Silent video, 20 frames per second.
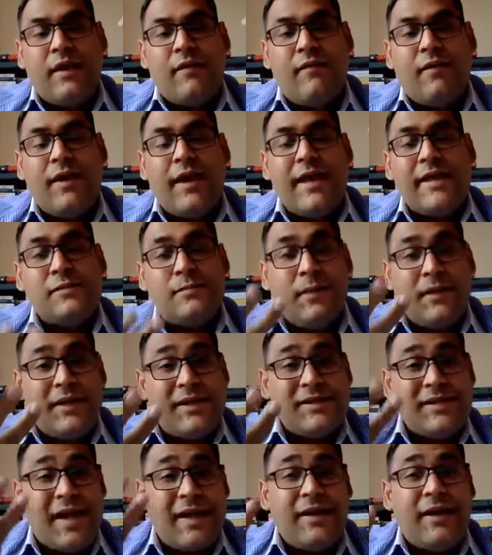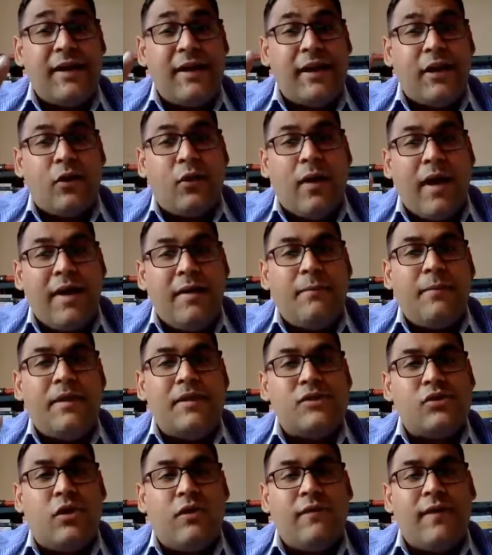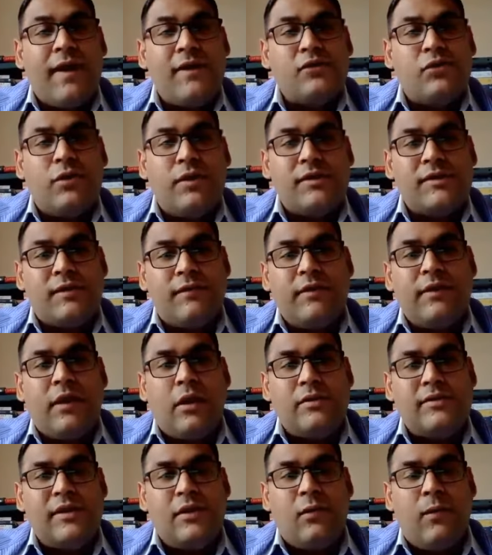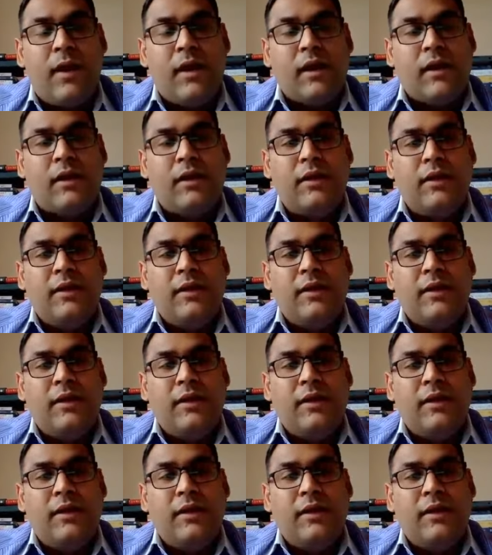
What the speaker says: covered as per the standard requirements of ISO 27001.